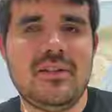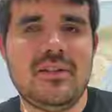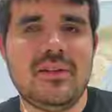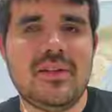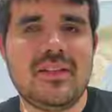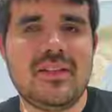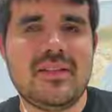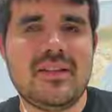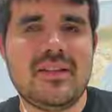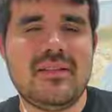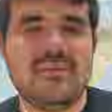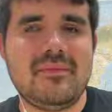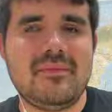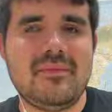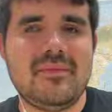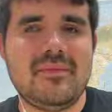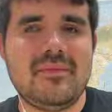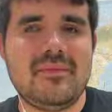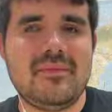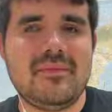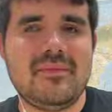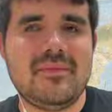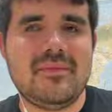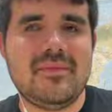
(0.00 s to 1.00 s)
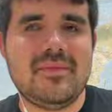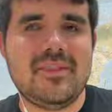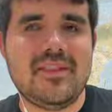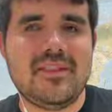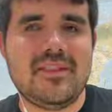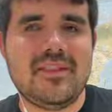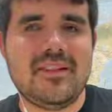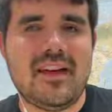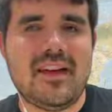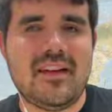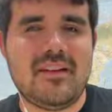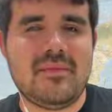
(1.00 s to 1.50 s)
to elicit
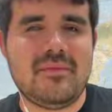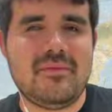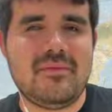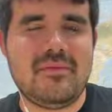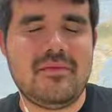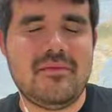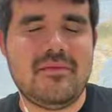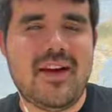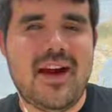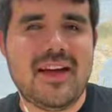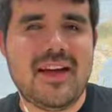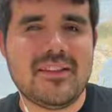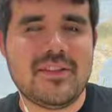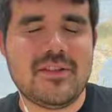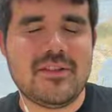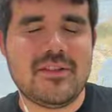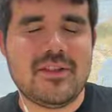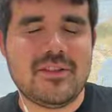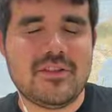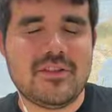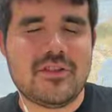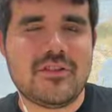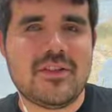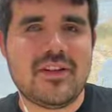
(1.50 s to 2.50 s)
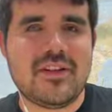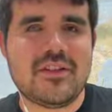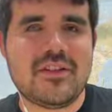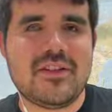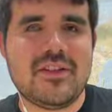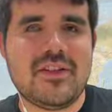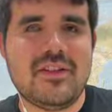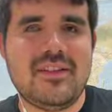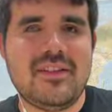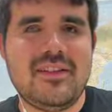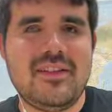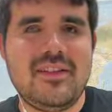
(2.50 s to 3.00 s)
kind of
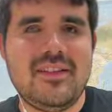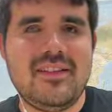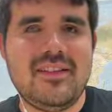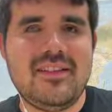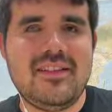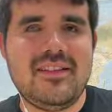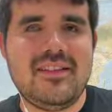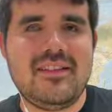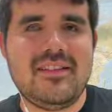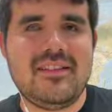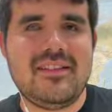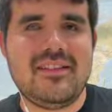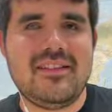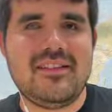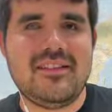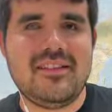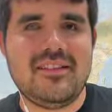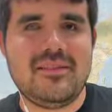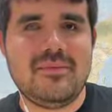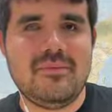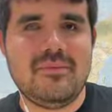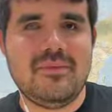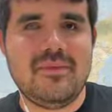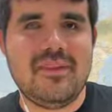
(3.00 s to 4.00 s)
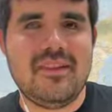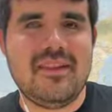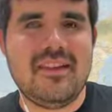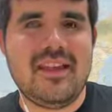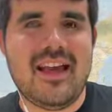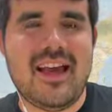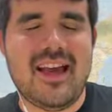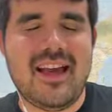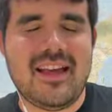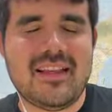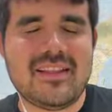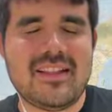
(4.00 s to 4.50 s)
vasoconstriction,
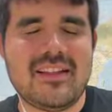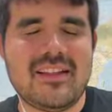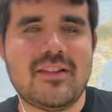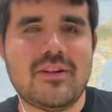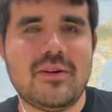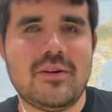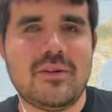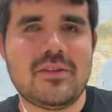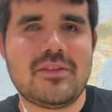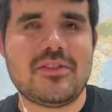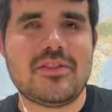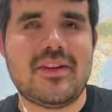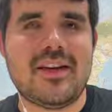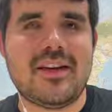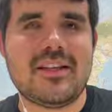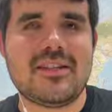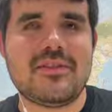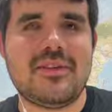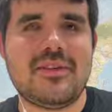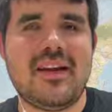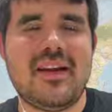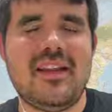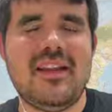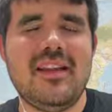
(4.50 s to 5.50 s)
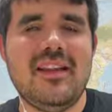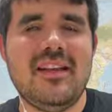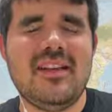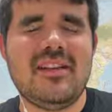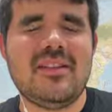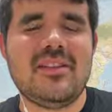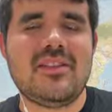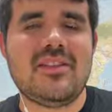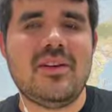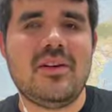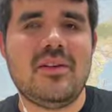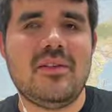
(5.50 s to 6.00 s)
as in cold stress, right?
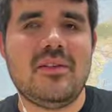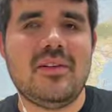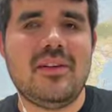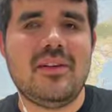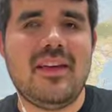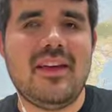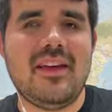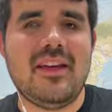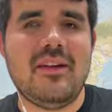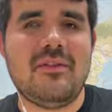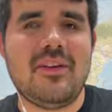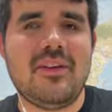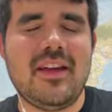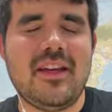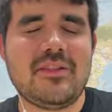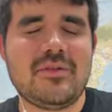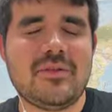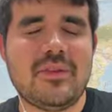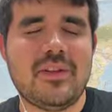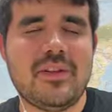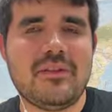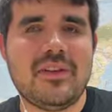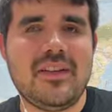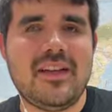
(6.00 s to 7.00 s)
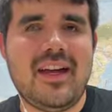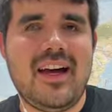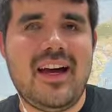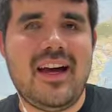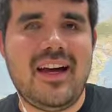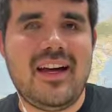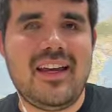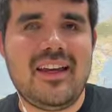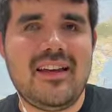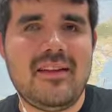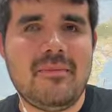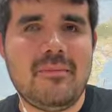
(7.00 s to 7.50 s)
So if it gets really, really
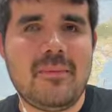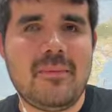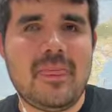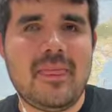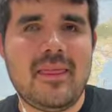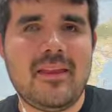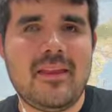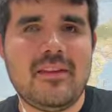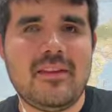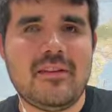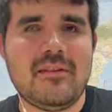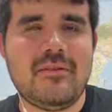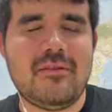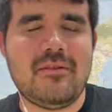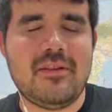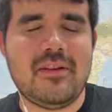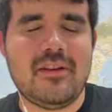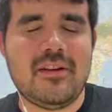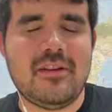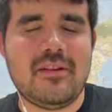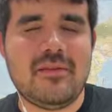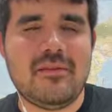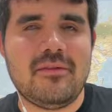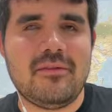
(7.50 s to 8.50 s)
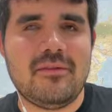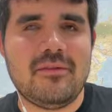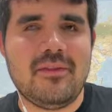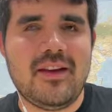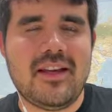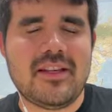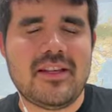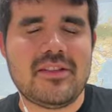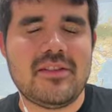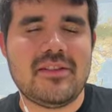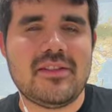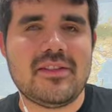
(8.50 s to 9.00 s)
hot, your
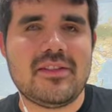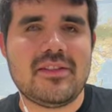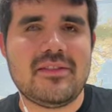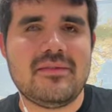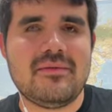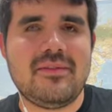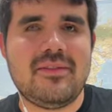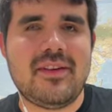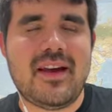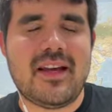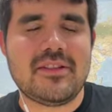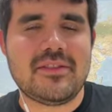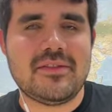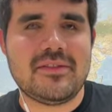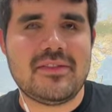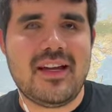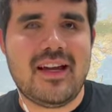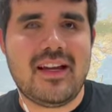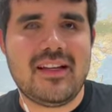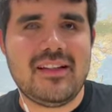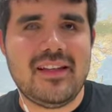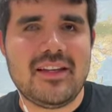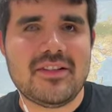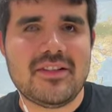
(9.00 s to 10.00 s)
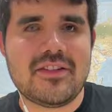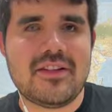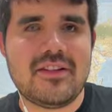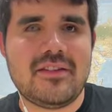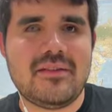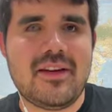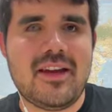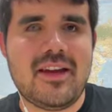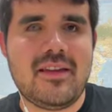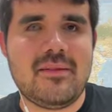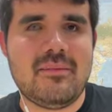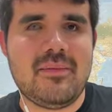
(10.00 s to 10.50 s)
vessels, vasodilation,
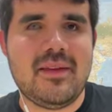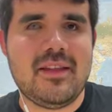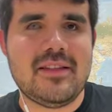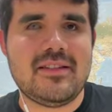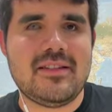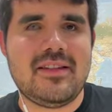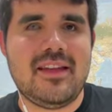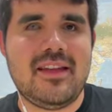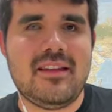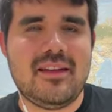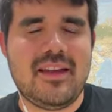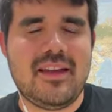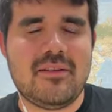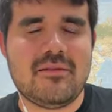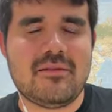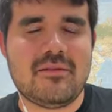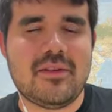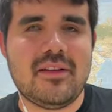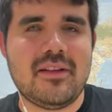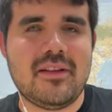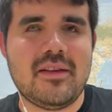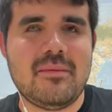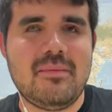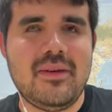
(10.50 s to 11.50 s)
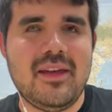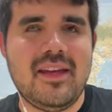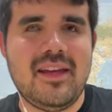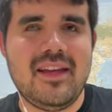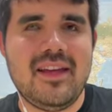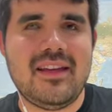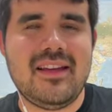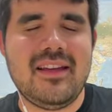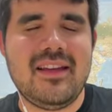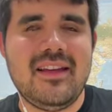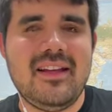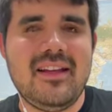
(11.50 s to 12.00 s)
right? It means they get really
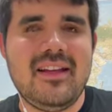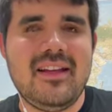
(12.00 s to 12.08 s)
big.